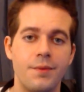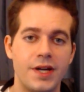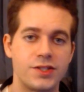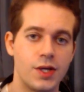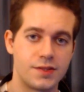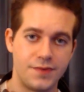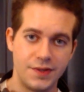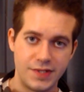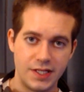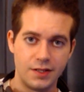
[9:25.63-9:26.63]
Mouse
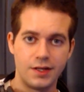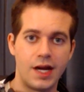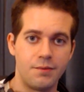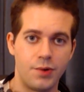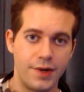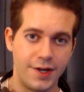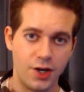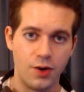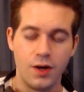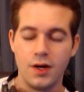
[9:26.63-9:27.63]
2015 9.0.